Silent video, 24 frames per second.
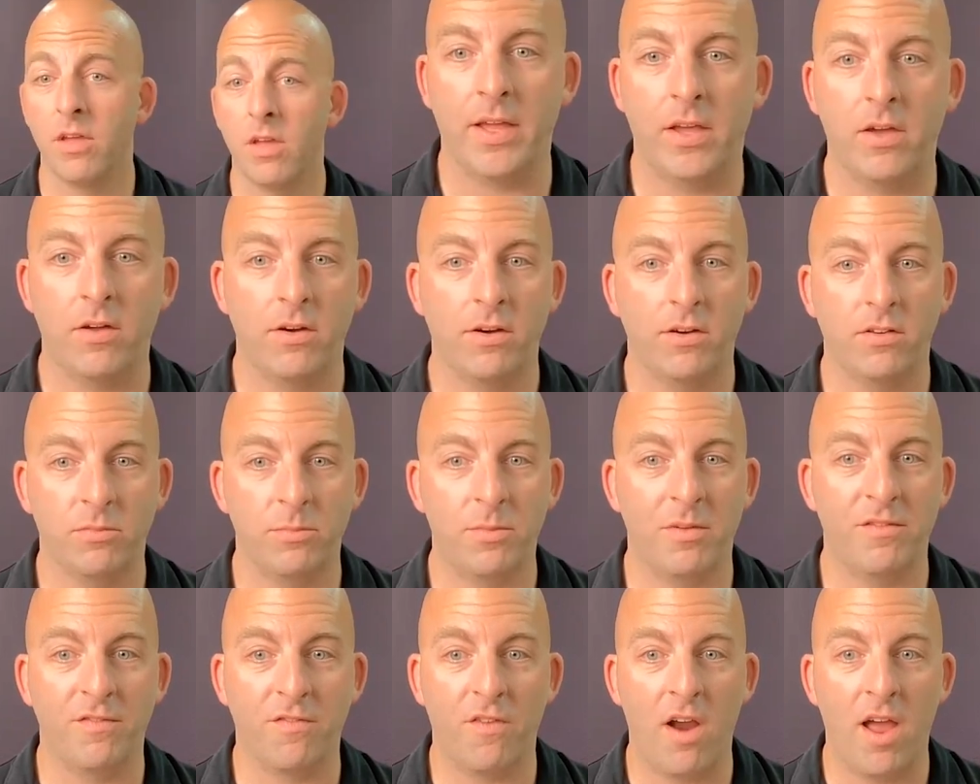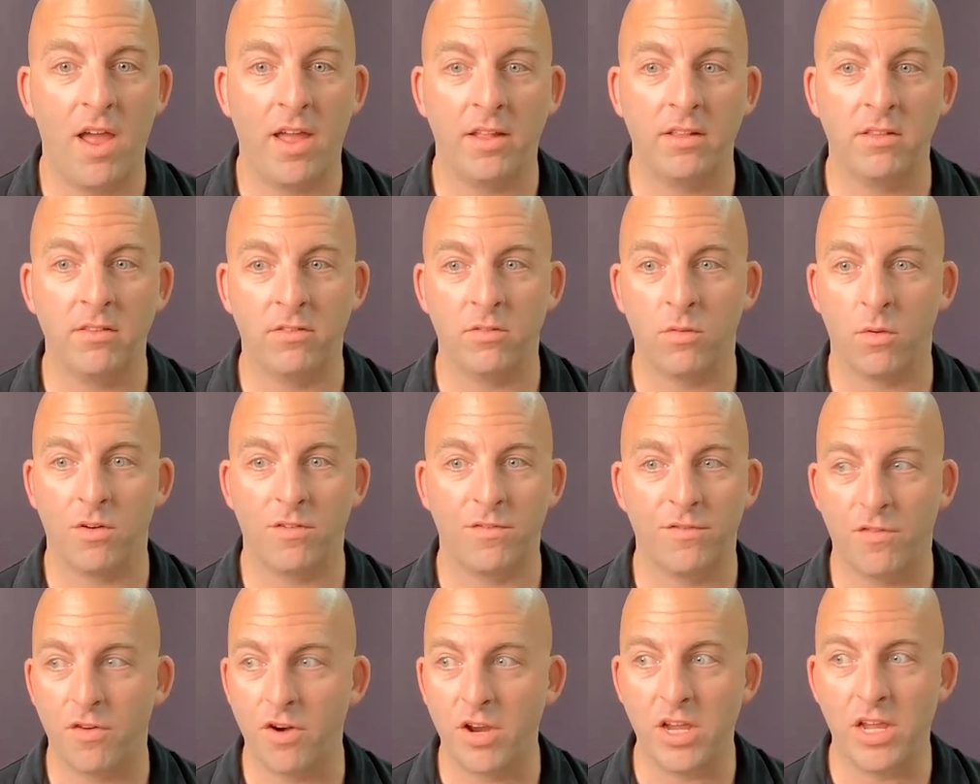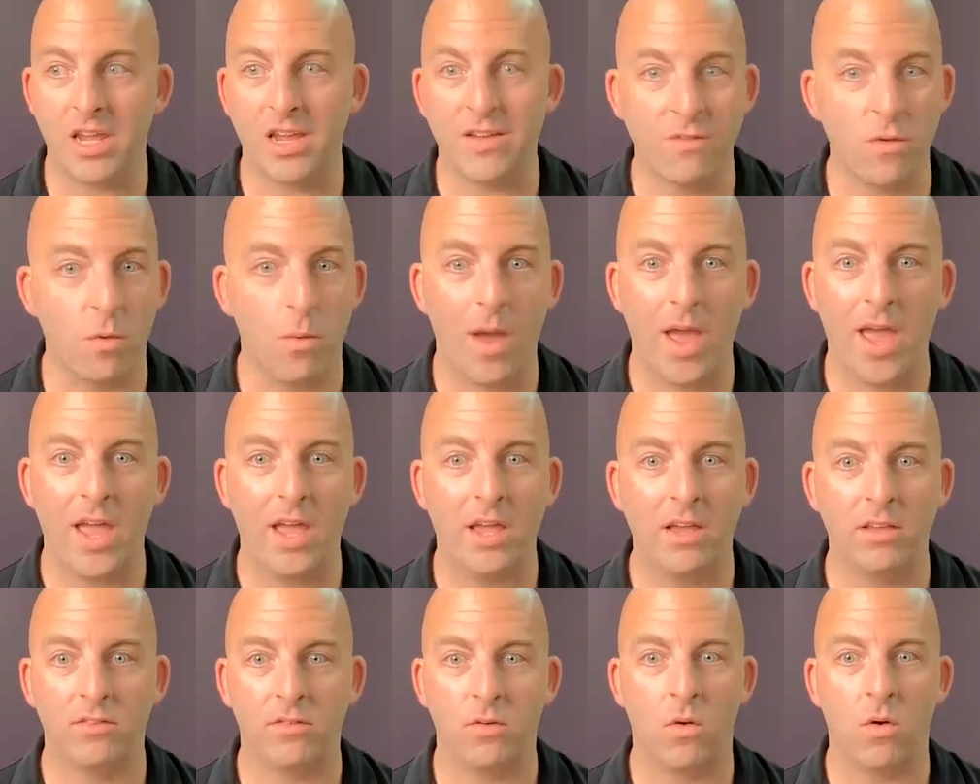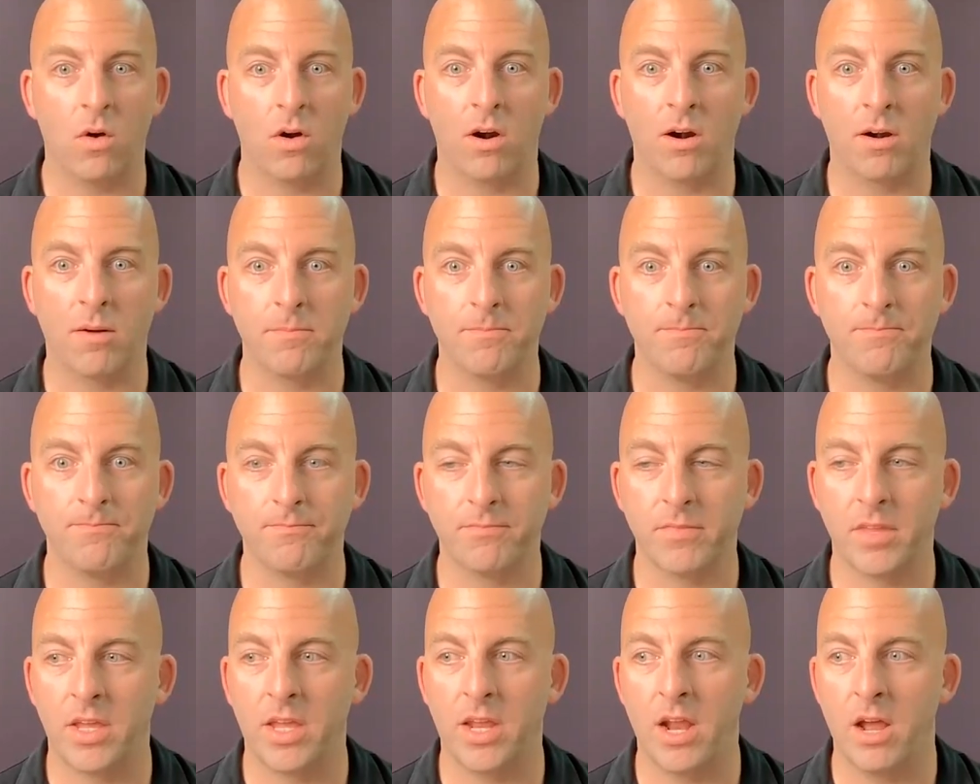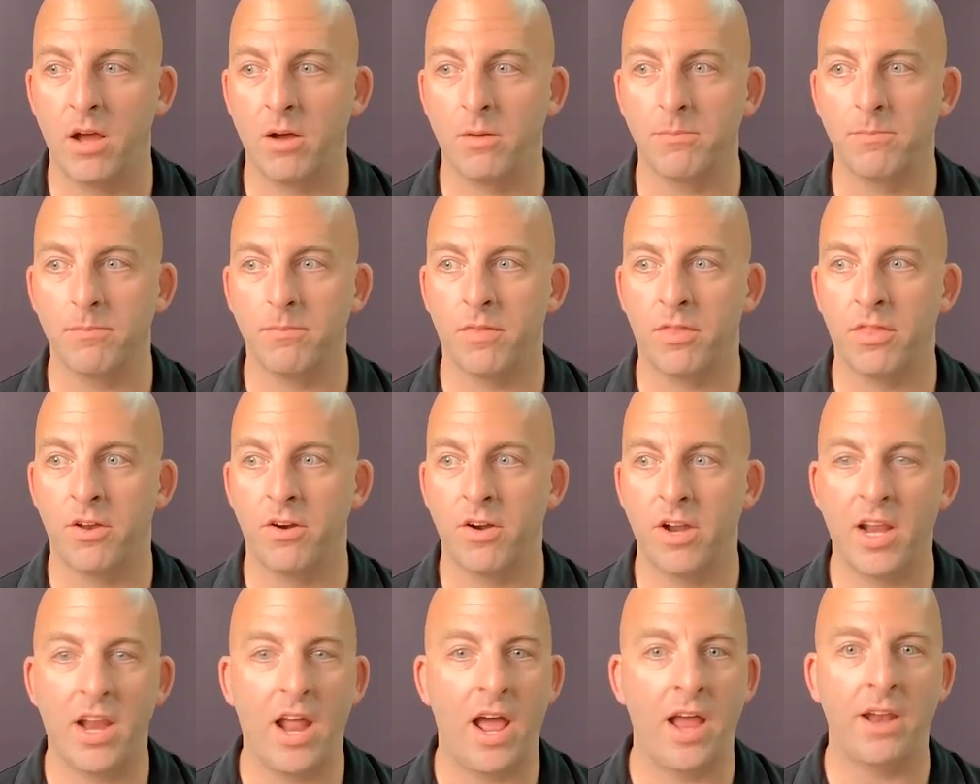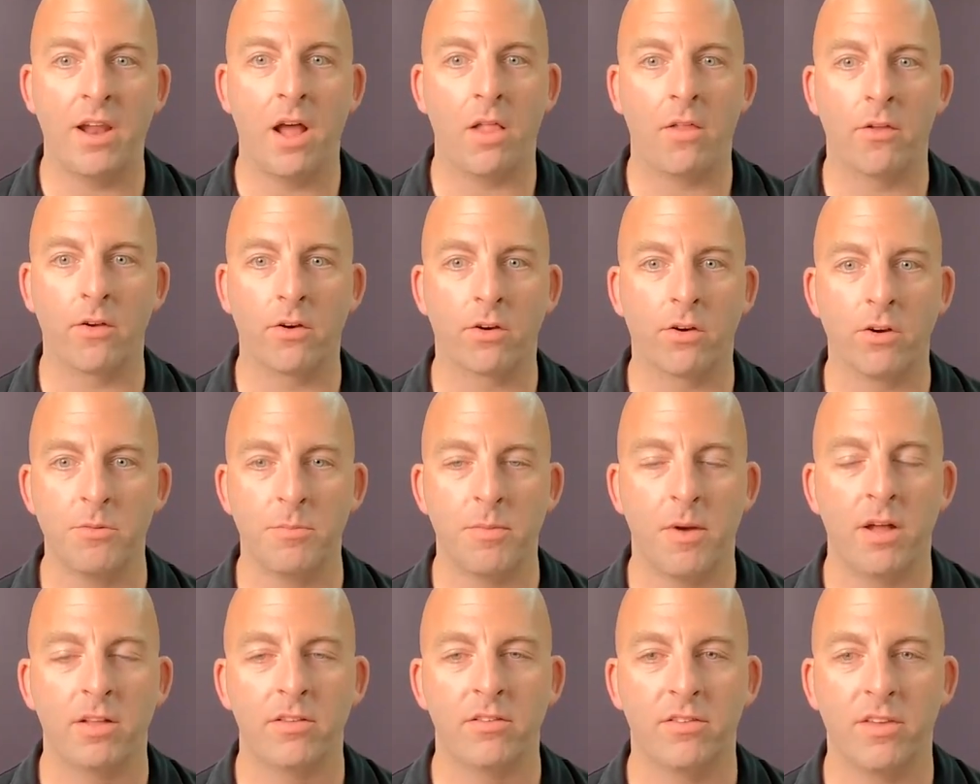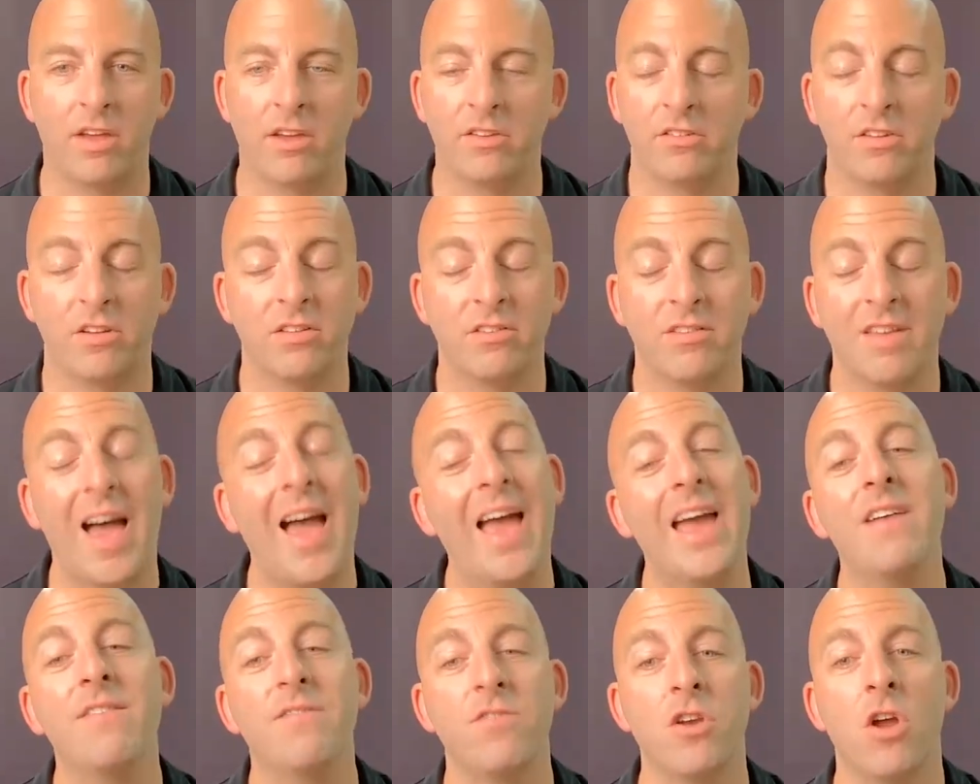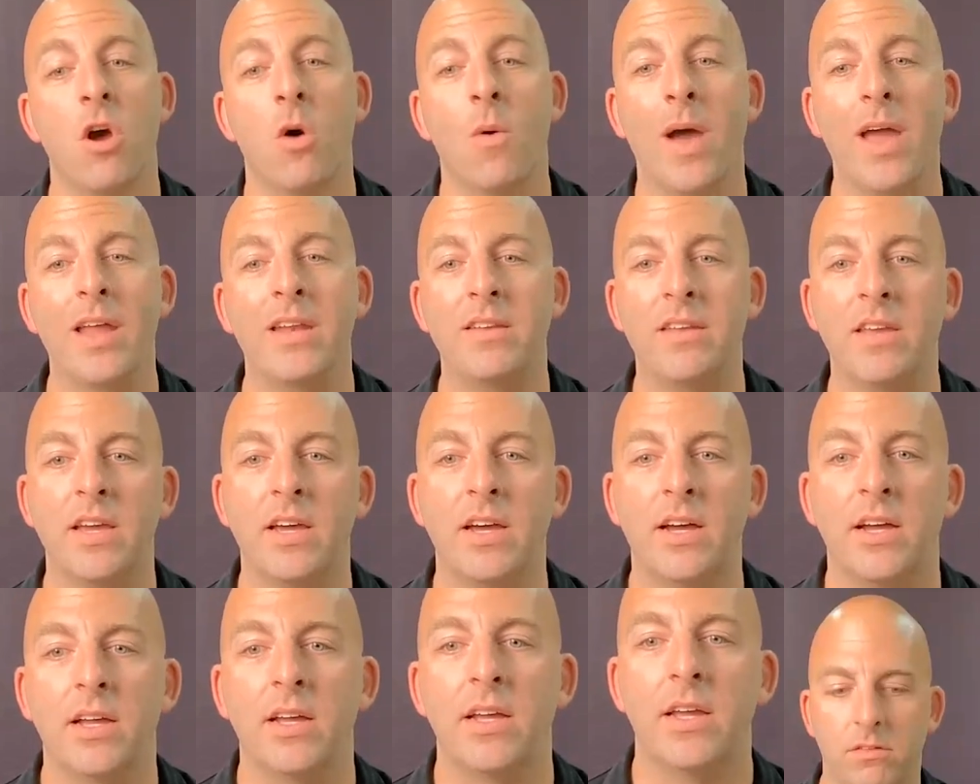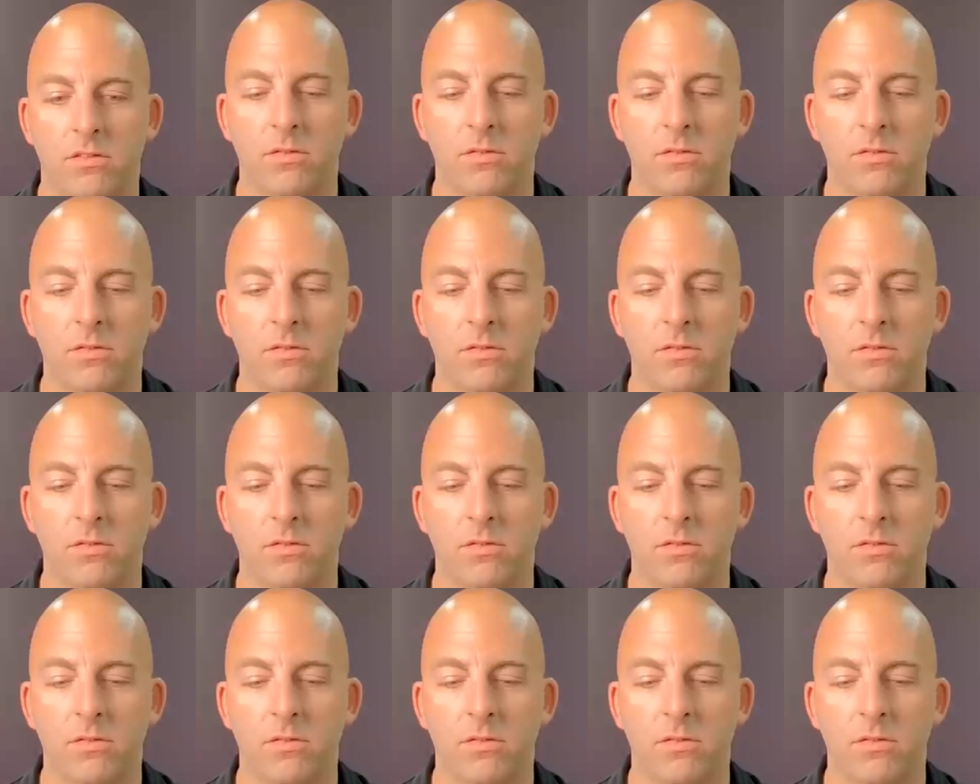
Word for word: They could have just been friends or free giveaways or, you know, $39 Groupon sessions. I have no idea.